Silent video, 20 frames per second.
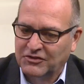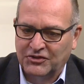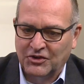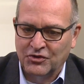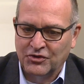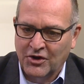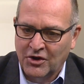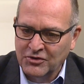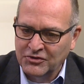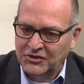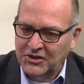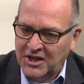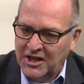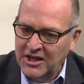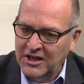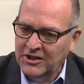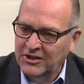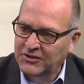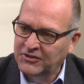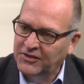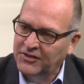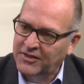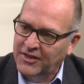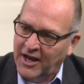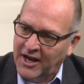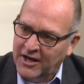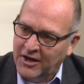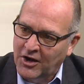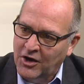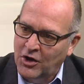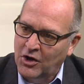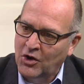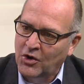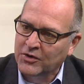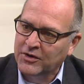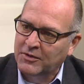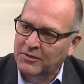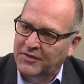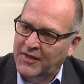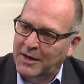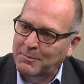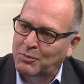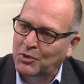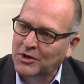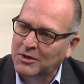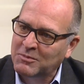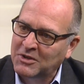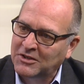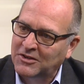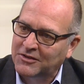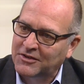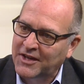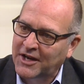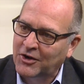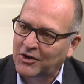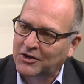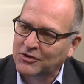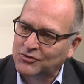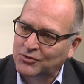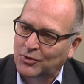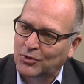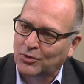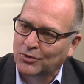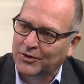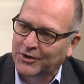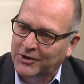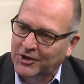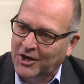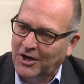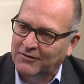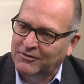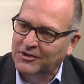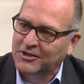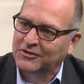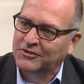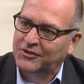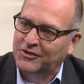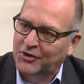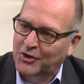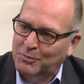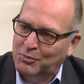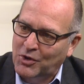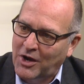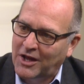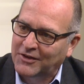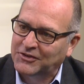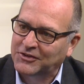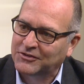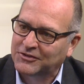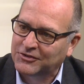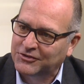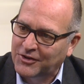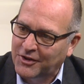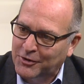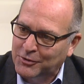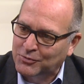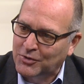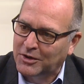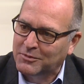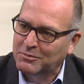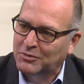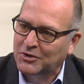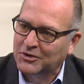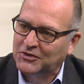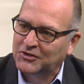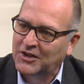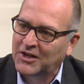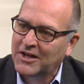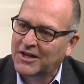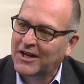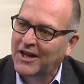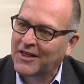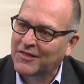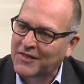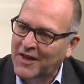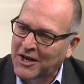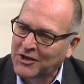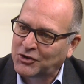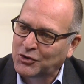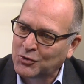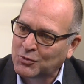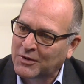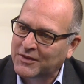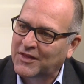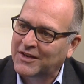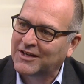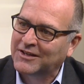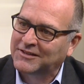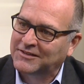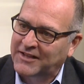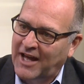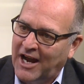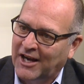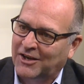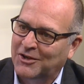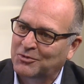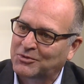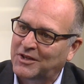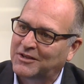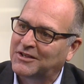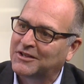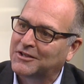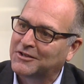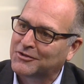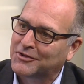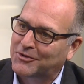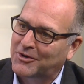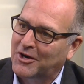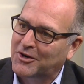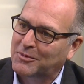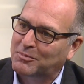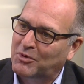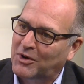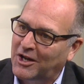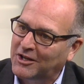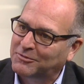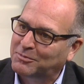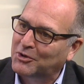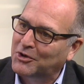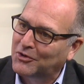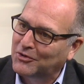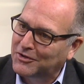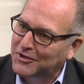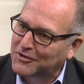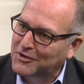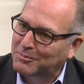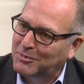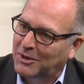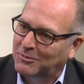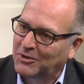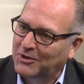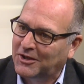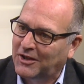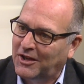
So those keys they own, they put them into their control, their governance, their processes, their runbooks, and they do with exactly what they did in their enterprise, but only in the public